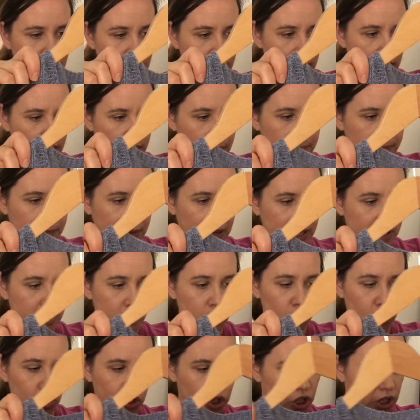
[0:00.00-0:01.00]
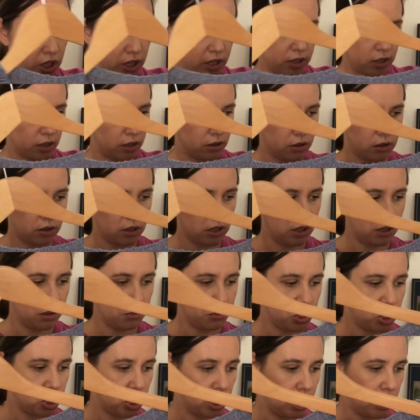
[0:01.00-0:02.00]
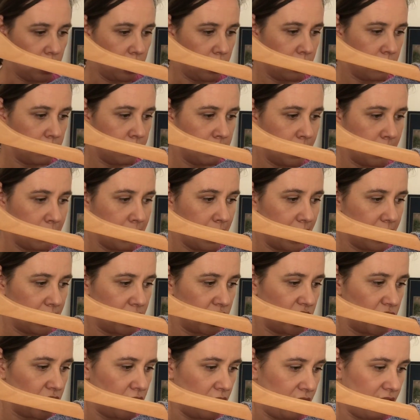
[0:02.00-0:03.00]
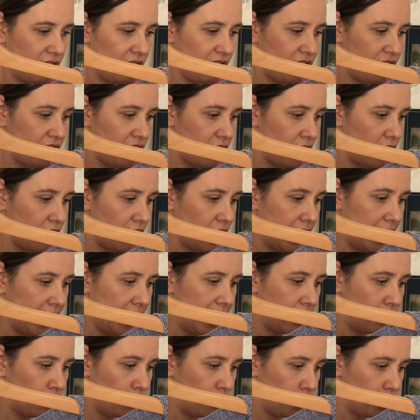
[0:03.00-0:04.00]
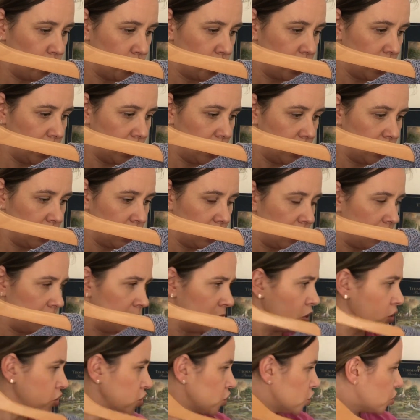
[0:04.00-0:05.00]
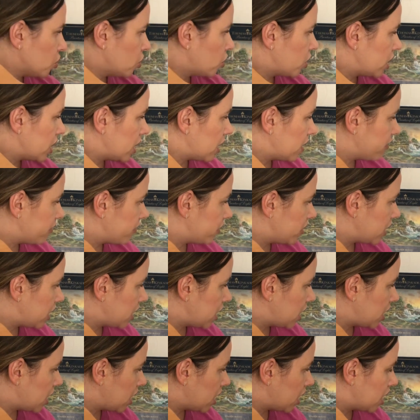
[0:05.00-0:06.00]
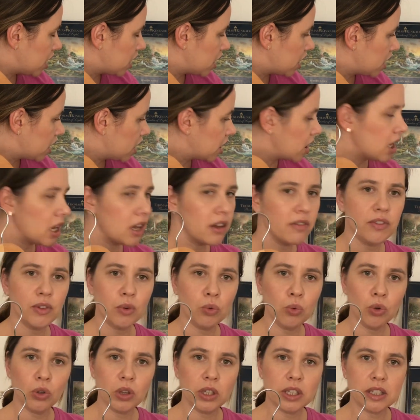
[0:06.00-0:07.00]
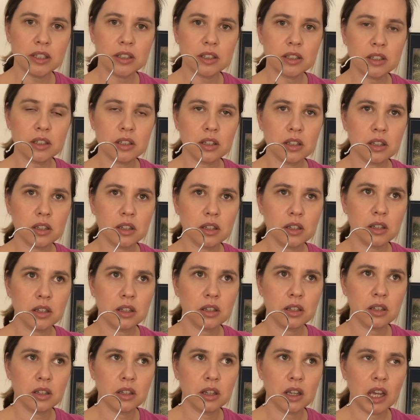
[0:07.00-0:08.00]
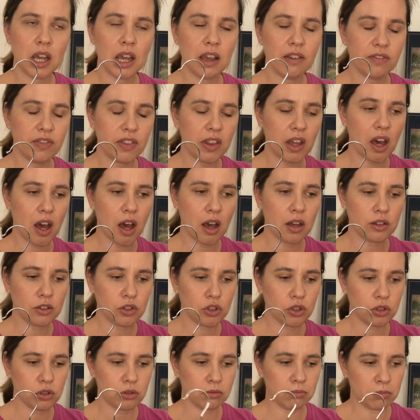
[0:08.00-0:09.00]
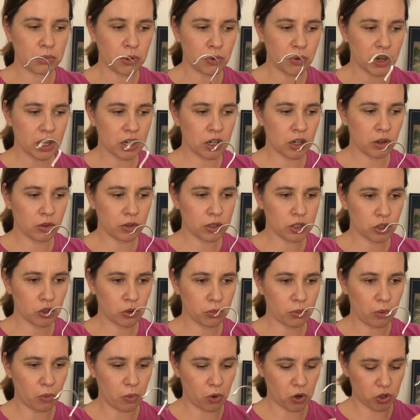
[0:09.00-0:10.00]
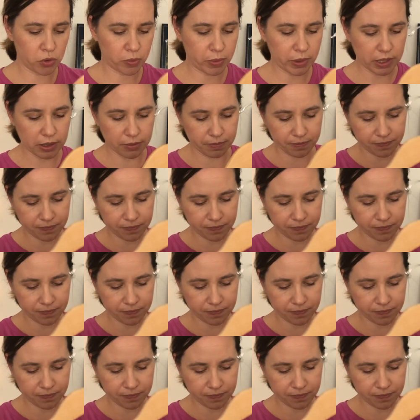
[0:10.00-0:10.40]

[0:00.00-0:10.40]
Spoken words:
I didn't wash it in the machine. Maybe I should have. I hand washed it. I'm not sure if the wool is, if the merino is super wash, but